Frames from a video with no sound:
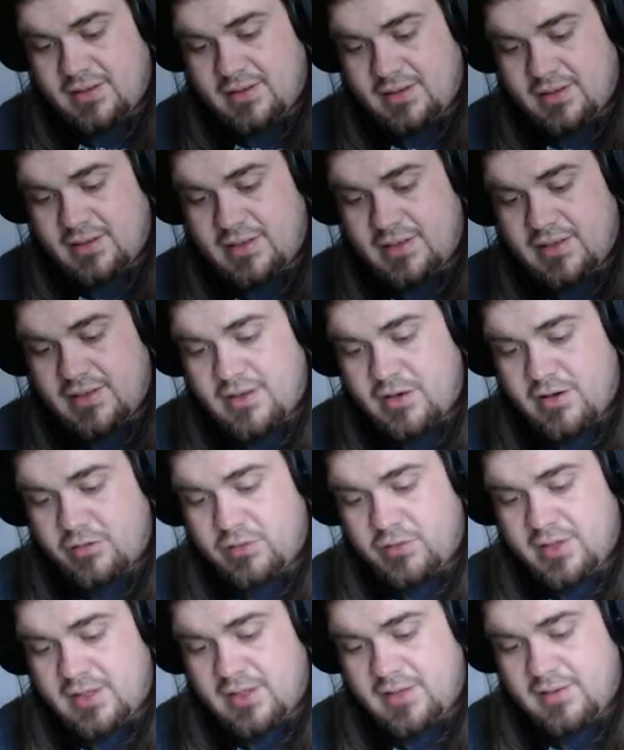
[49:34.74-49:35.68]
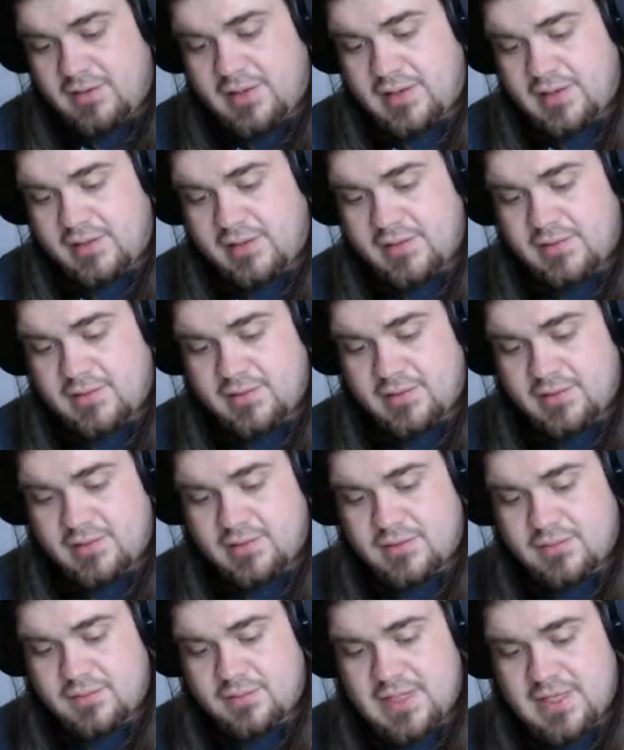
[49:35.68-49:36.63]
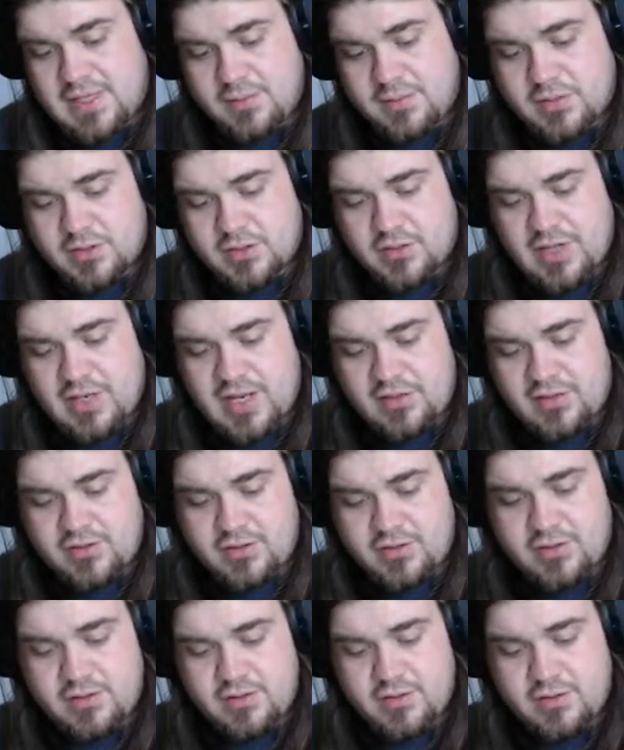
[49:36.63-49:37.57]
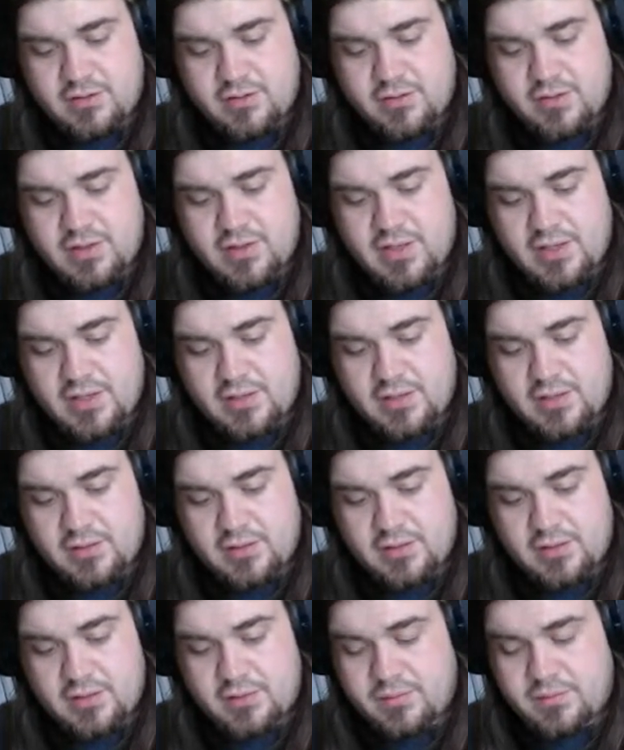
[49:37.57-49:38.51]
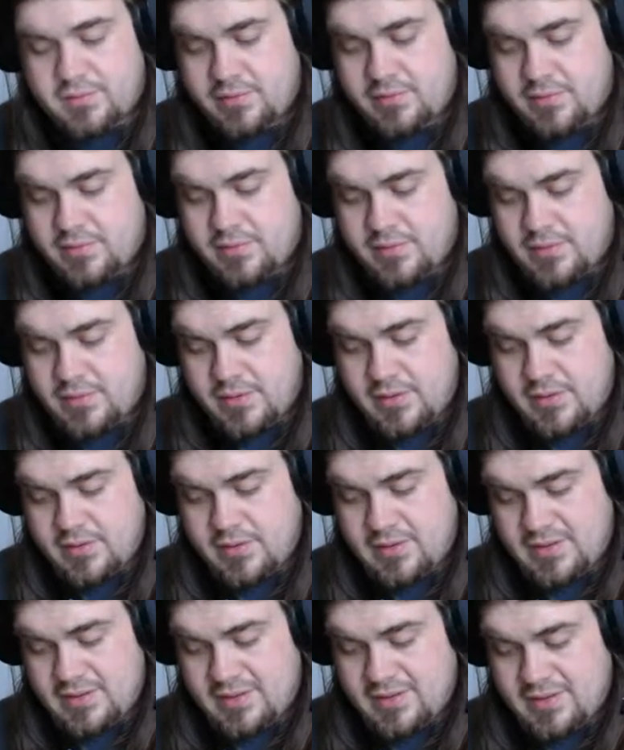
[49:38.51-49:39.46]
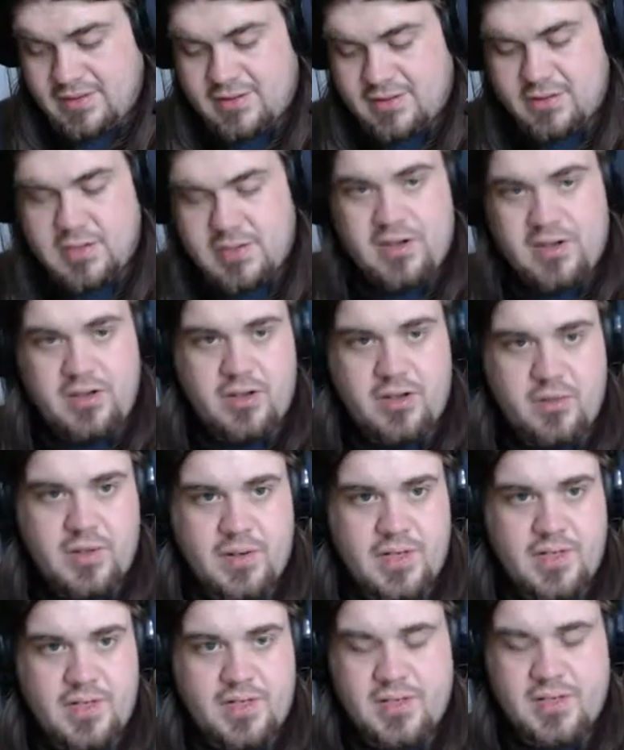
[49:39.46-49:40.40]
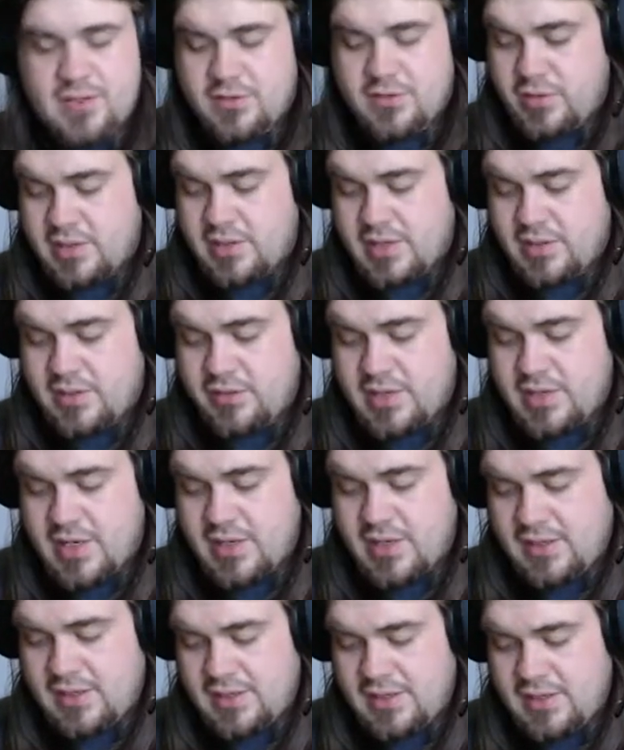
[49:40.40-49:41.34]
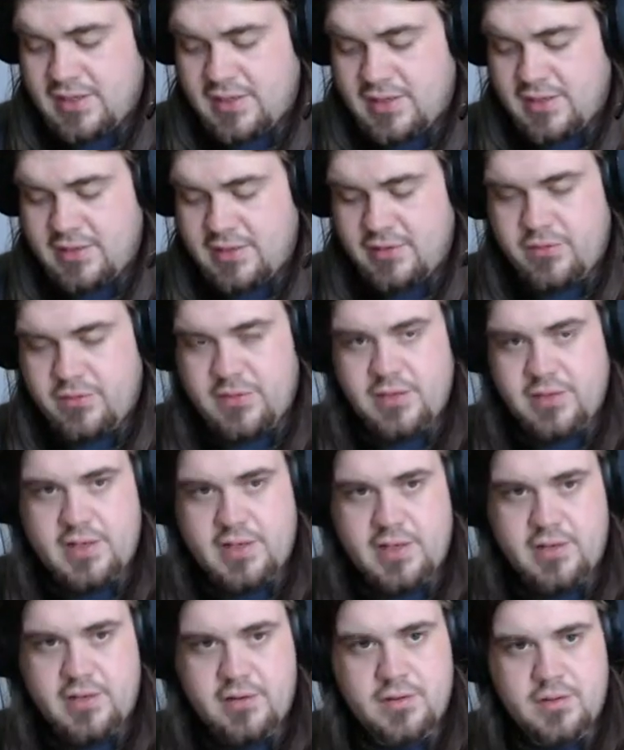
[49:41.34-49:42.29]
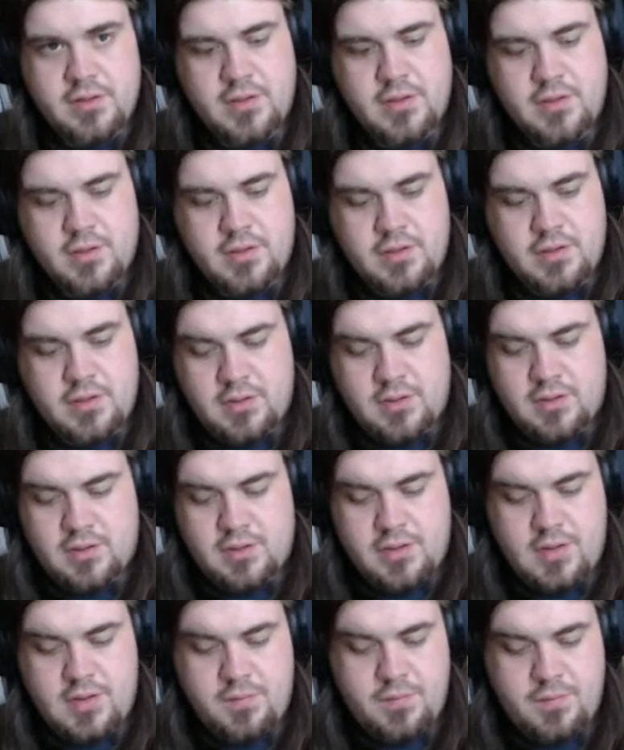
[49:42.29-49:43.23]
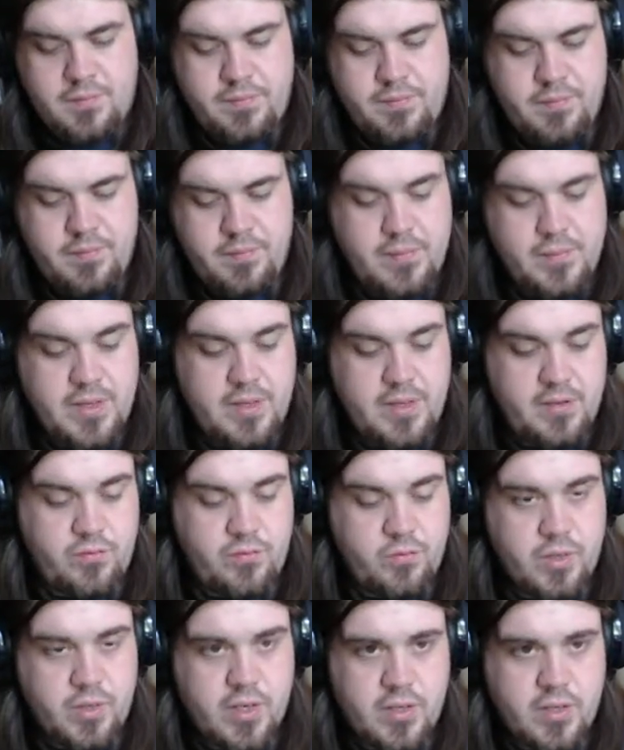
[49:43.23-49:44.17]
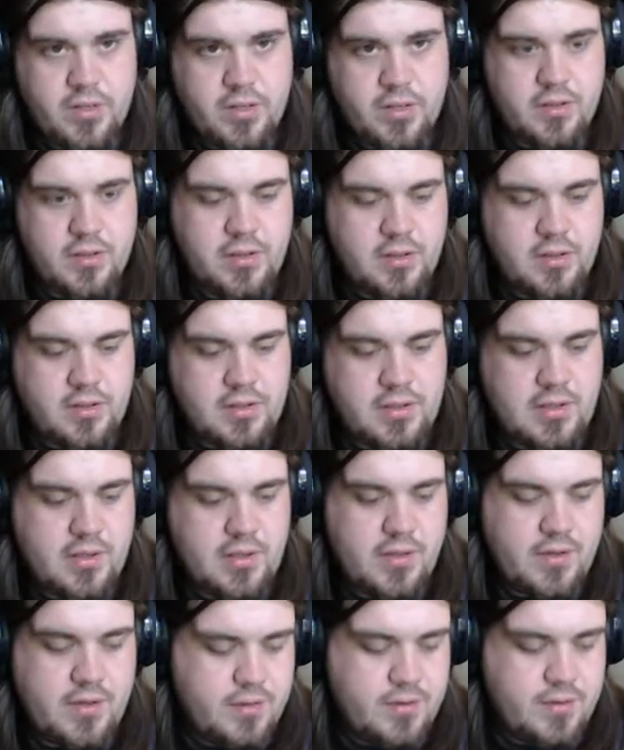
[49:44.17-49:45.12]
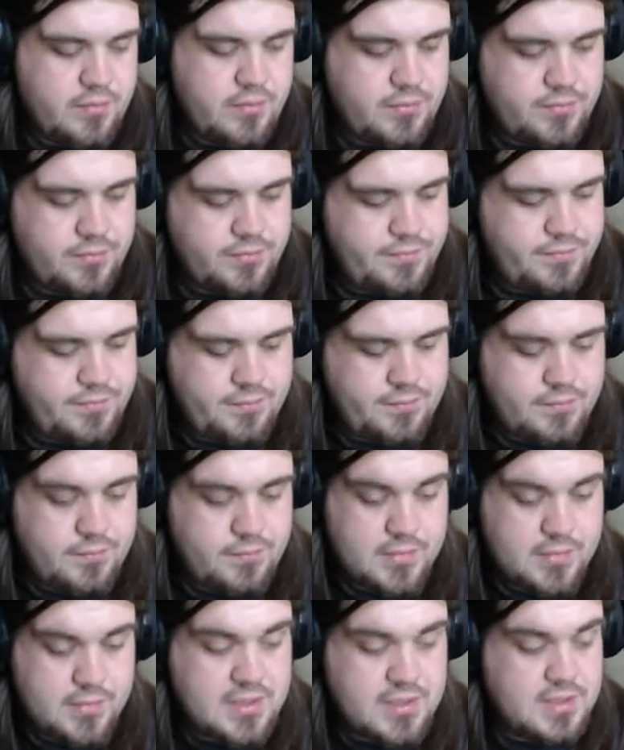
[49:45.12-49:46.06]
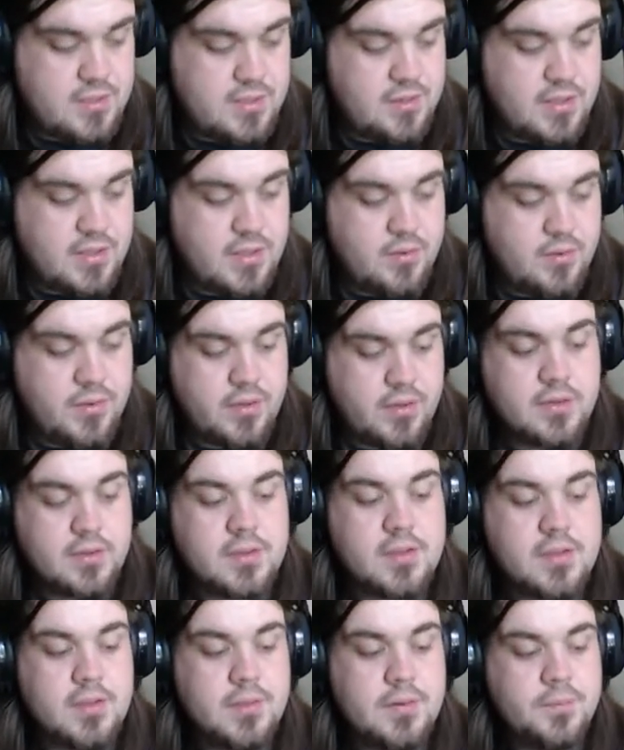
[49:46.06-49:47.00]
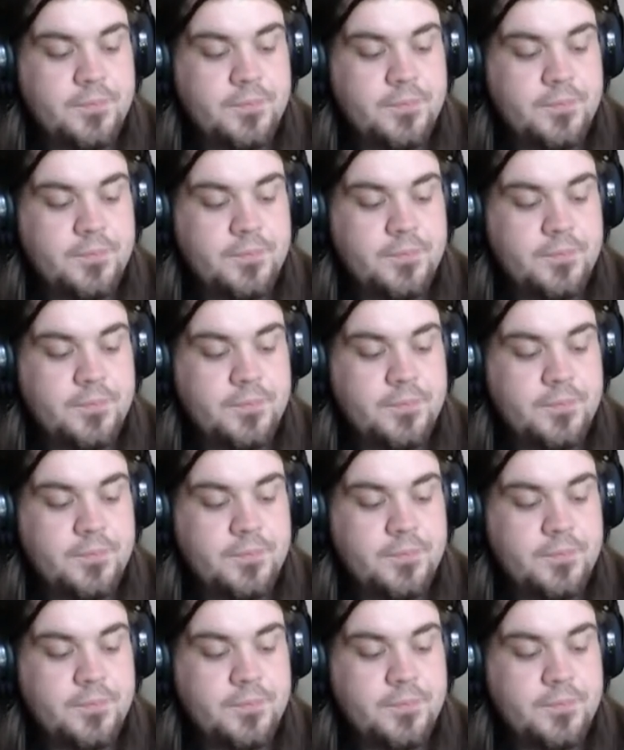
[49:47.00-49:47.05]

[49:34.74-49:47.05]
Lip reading: there's no really like deep scratches or nothing. So I don't know why it doesn't work. I tried cleaning it with like a bit of water and a cloth and still not working. So